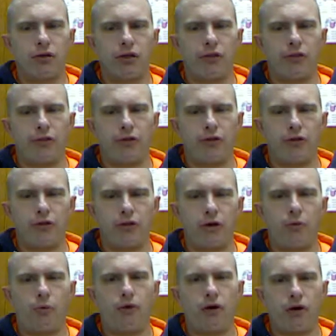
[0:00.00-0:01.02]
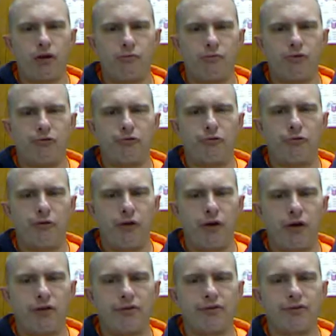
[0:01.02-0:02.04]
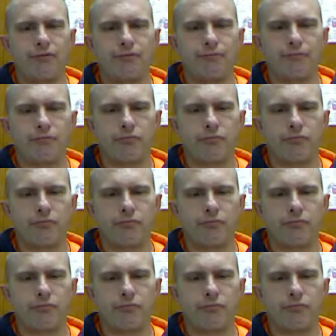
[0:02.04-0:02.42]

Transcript: in the lower elementary grades.